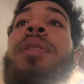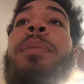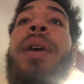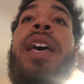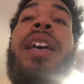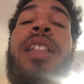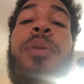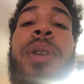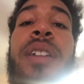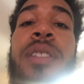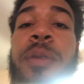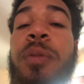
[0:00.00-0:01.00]
to beg or we
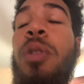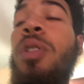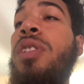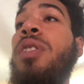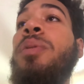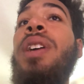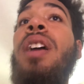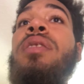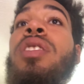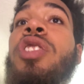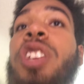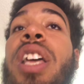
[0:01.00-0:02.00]
have to force or we have
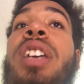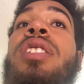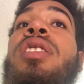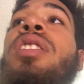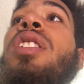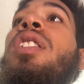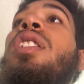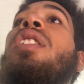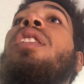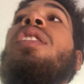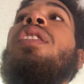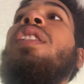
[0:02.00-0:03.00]
to chase
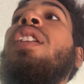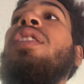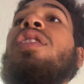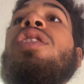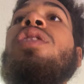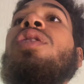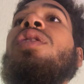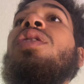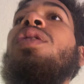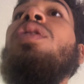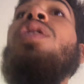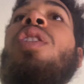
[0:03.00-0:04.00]
and just
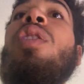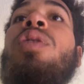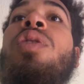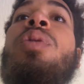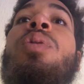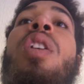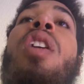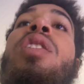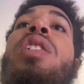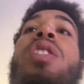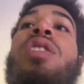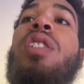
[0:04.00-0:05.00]
do all
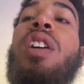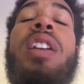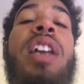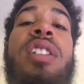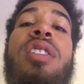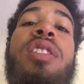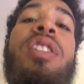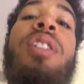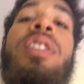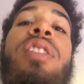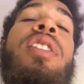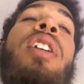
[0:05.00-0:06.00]
this
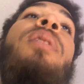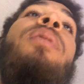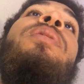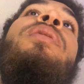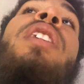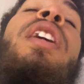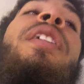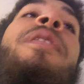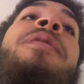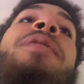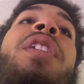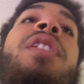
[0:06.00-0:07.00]
unnecessary stuff and
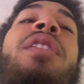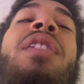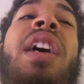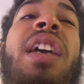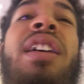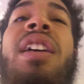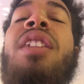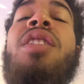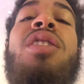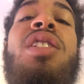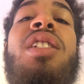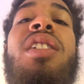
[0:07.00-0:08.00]
feel like an
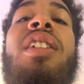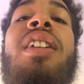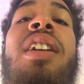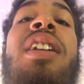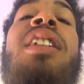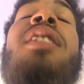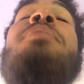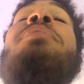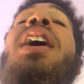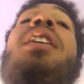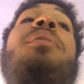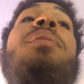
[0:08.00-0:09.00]
energy
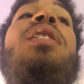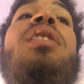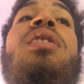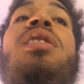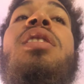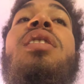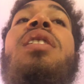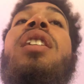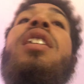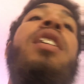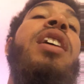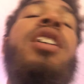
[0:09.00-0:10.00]
incompatibility,
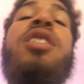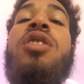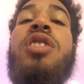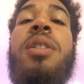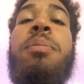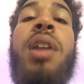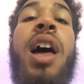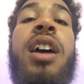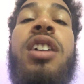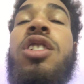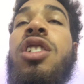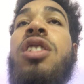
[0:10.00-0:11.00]
energy
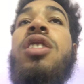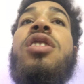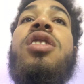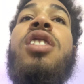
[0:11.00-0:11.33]
blockages,